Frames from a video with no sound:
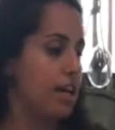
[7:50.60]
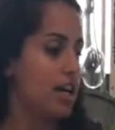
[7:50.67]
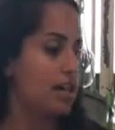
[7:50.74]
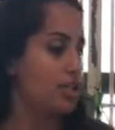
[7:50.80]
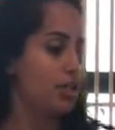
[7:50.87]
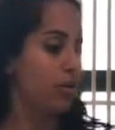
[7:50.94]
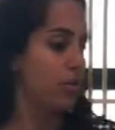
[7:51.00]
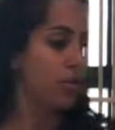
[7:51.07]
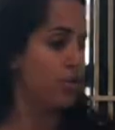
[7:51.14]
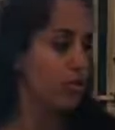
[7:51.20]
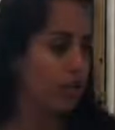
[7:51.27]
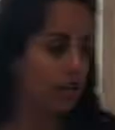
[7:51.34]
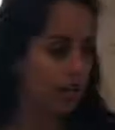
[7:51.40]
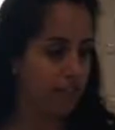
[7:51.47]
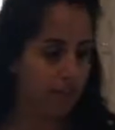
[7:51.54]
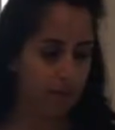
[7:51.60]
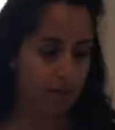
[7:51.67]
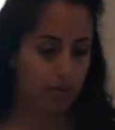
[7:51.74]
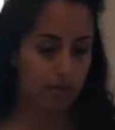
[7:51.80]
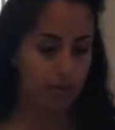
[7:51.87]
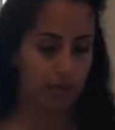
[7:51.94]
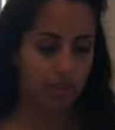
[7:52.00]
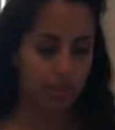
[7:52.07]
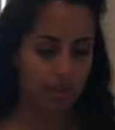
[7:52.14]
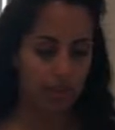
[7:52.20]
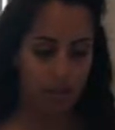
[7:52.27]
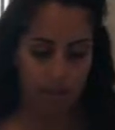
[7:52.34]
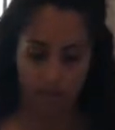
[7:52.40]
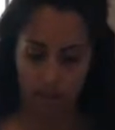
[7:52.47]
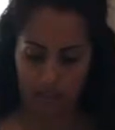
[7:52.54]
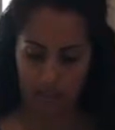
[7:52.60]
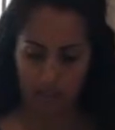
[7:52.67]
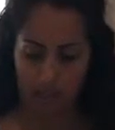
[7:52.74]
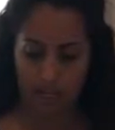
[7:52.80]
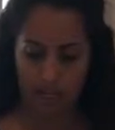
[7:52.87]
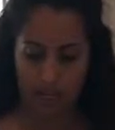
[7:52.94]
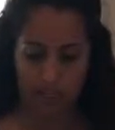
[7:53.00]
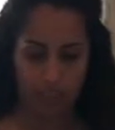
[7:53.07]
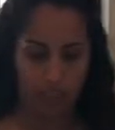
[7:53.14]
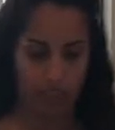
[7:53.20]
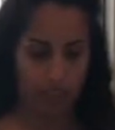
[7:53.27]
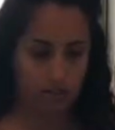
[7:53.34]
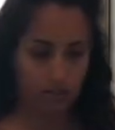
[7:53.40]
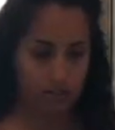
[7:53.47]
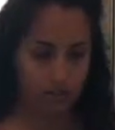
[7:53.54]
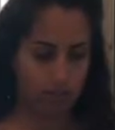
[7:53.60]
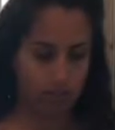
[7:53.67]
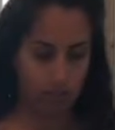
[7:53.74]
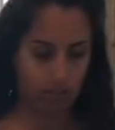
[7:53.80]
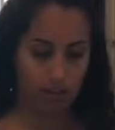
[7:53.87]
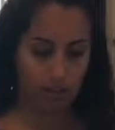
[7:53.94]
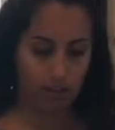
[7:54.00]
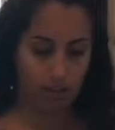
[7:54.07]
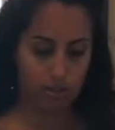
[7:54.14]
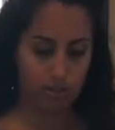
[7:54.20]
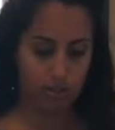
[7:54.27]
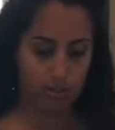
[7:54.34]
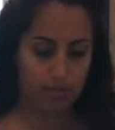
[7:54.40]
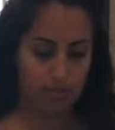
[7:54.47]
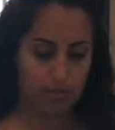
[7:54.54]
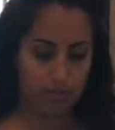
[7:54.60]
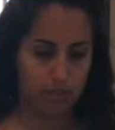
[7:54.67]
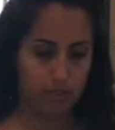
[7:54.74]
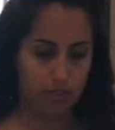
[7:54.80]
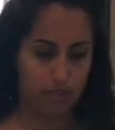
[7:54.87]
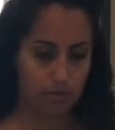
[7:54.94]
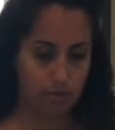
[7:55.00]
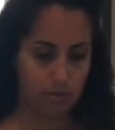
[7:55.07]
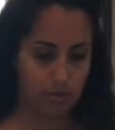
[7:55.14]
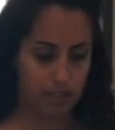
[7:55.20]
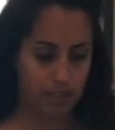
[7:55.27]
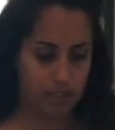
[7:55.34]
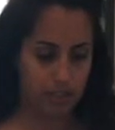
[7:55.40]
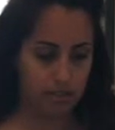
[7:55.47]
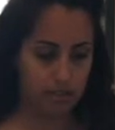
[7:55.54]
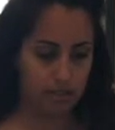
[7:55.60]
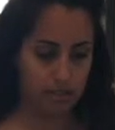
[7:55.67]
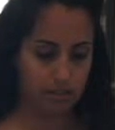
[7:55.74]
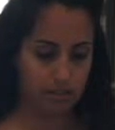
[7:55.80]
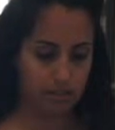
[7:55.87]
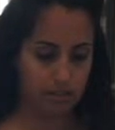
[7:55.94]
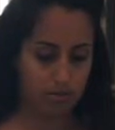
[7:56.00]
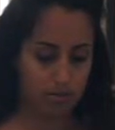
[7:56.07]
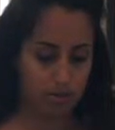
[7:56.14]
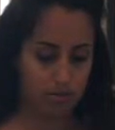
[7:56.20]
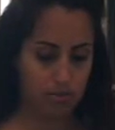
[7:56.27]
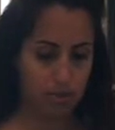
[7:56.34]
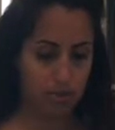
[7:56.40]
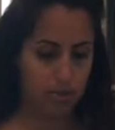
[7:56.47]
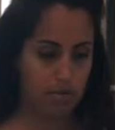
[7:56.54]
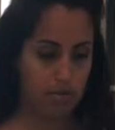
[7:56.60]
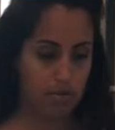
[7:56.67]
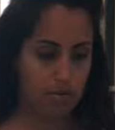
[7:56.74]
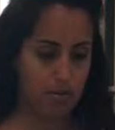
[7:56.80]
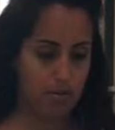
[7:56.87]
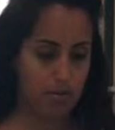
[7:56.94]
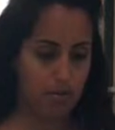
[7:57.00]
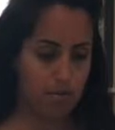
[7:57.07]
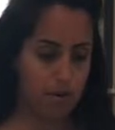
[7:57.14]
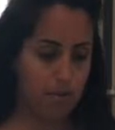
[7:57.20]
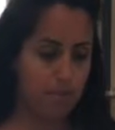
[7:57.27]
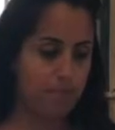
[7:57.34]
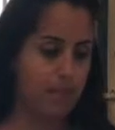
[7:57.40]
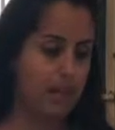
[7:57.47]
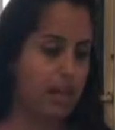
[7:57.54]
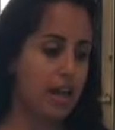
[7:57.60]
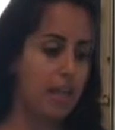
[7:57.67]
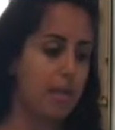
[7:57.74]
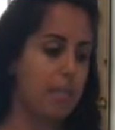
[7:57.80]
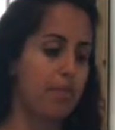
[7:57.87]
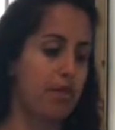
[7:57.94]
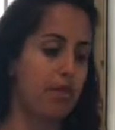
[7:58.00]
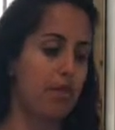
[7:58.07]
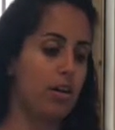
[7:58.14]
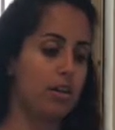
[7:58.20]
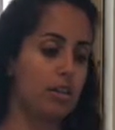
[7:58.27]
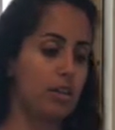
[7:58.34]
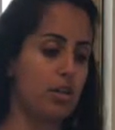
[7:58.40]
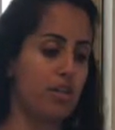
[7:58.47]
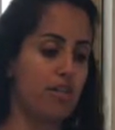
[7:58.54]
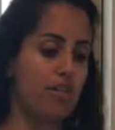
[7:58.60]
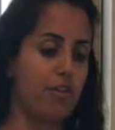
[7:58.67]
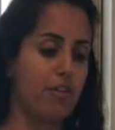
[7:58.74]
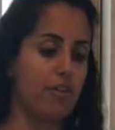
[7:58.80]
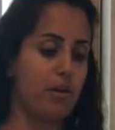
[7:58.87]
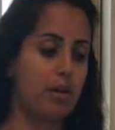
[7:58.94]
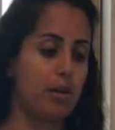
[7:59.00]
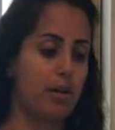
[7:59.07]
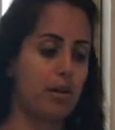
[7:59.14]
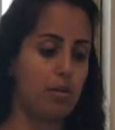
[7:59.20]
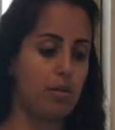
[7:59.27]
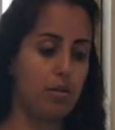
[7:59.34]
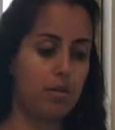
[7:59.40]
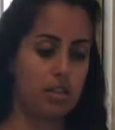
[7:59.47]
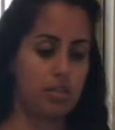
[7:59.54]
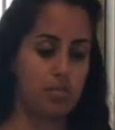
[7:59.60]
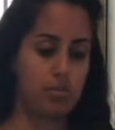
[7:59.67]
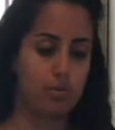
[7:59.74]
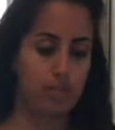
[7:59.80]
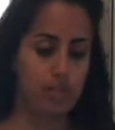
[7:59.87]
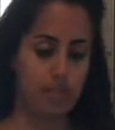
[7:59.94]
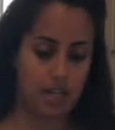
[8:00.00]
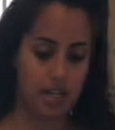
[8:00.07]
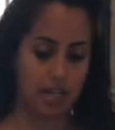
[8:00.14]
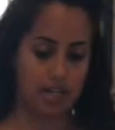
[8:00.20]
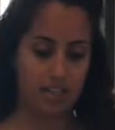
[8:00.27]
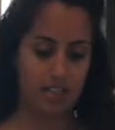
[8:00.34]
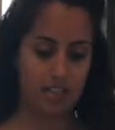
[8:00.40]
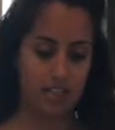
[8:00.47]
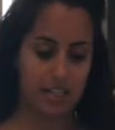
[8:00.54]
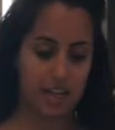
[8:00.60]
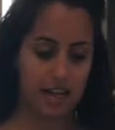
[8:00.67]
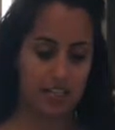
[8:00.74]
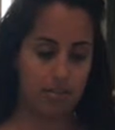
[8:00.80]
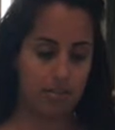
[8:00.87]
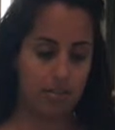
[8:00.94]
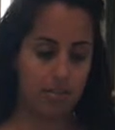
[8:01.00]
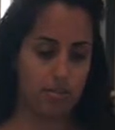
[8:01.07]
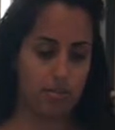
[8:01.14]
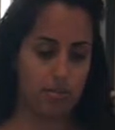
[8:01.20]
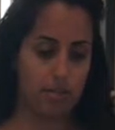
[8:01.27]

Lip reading: So a trick for see how this is going to overflow, so I'm going to lower it a little. Whoa, whoa, whoa, whoa, whoa. But also, if you put a wooden spoon in it, I learned this from